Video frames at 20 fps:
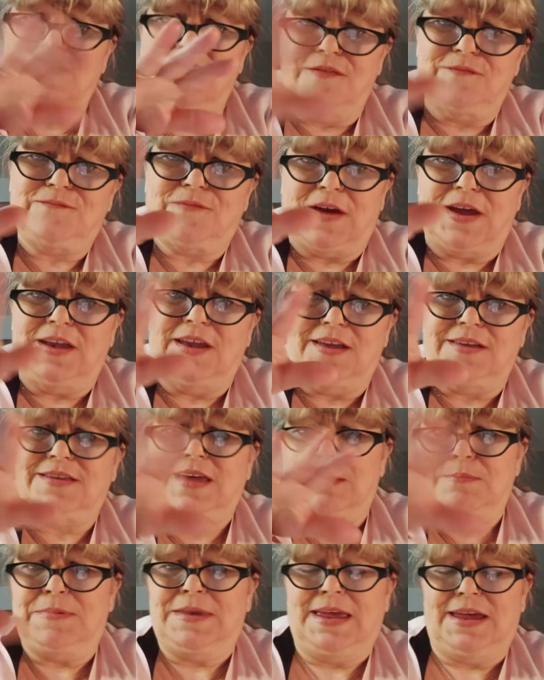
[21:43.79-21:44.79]
fighting
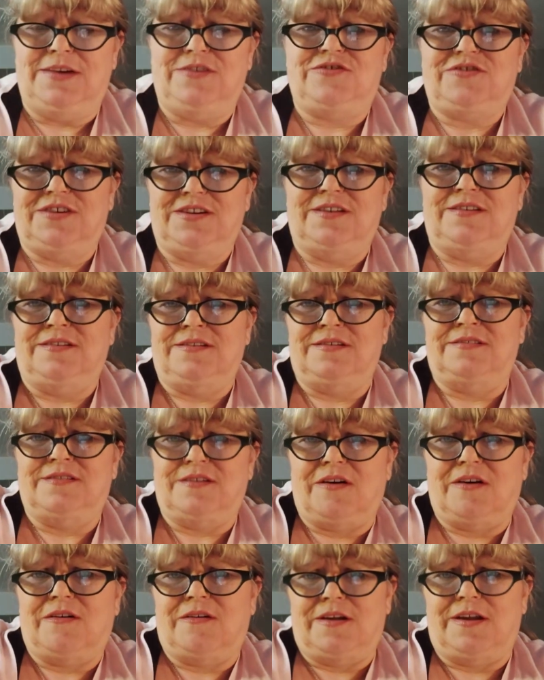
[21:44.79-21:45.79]
temptation
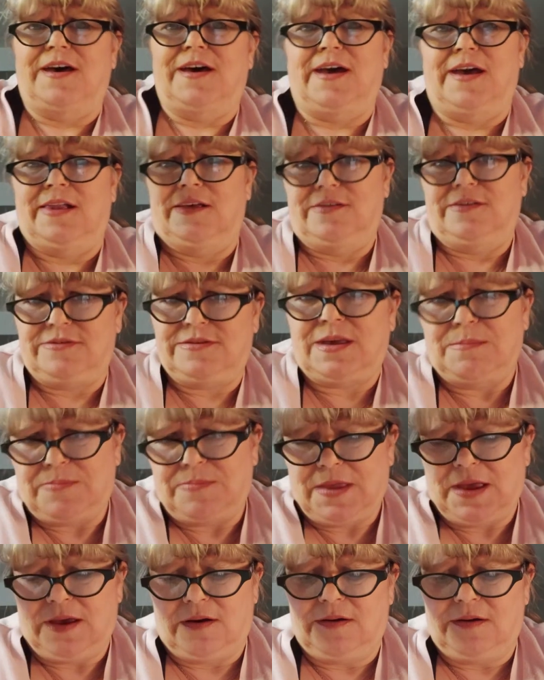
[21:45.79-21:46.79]
on an island
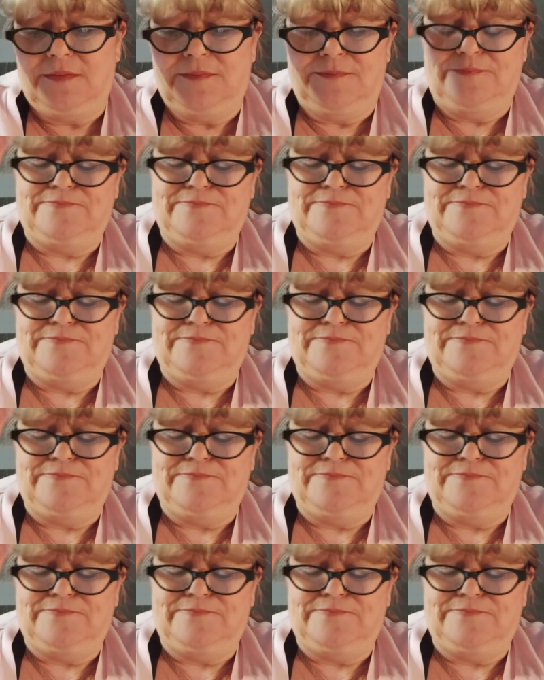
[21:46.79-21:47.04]
something.